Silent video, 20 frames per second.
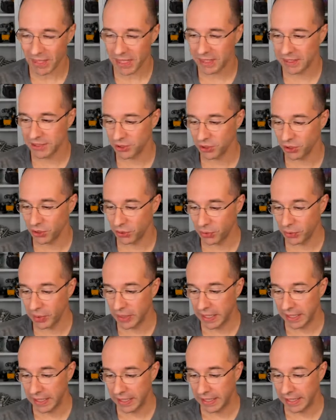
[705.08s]
So
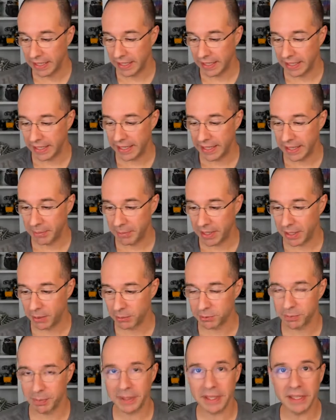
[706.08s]
it
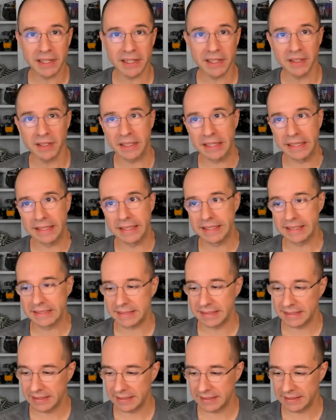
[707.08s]
was pretty clear that this
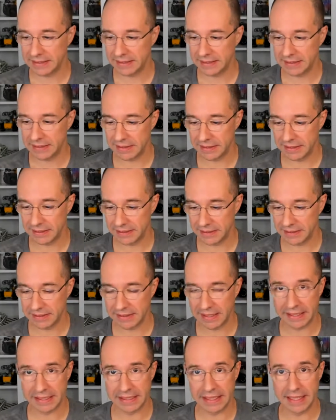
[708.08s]
is
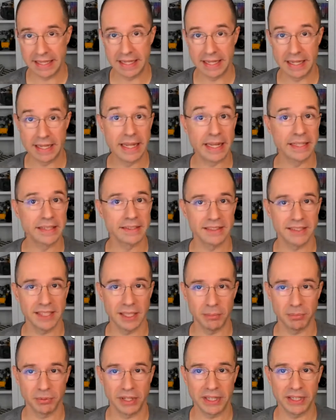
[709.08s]
like the next
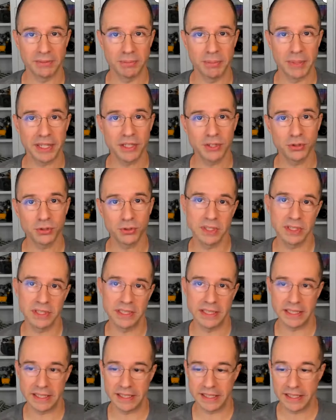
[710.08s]
step, right? Making sure that
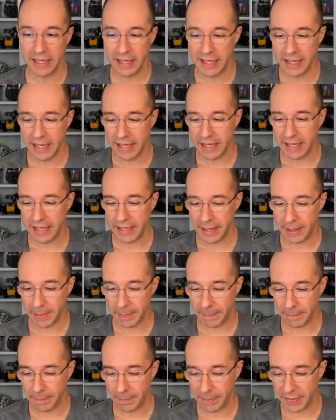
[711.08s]
the
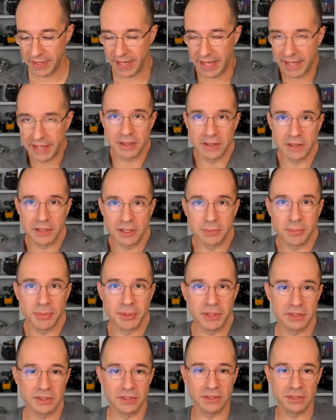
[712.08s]
editor
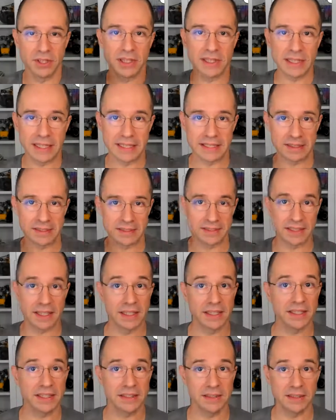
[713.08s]
experience is not like
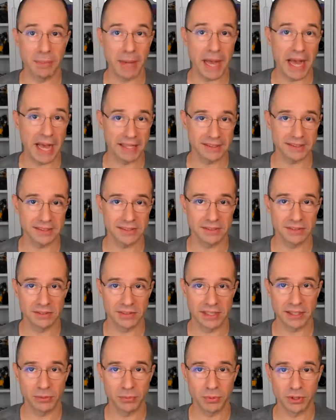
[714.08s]
stuck in the past,
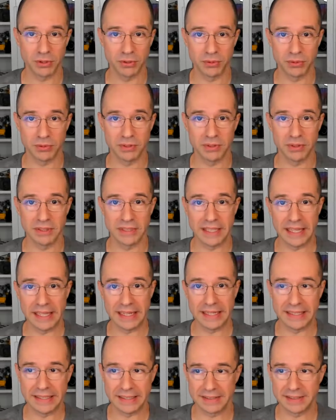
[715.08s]
right? Where you're
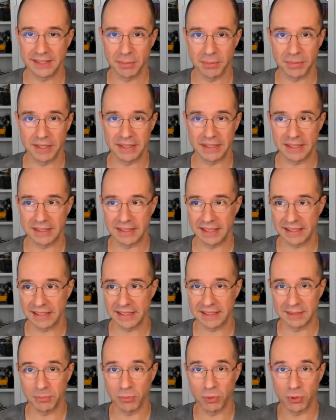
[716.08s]
editing something that like
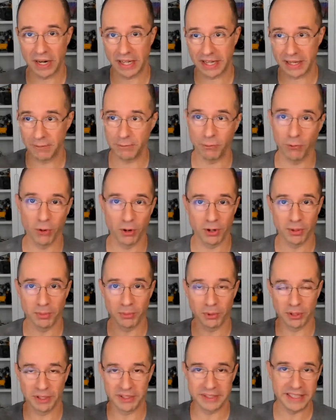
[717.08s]
is more like a form
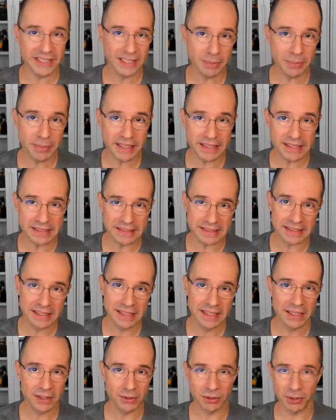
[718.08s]
or a database
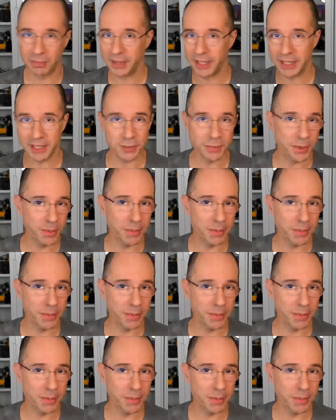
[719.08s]
or a PHP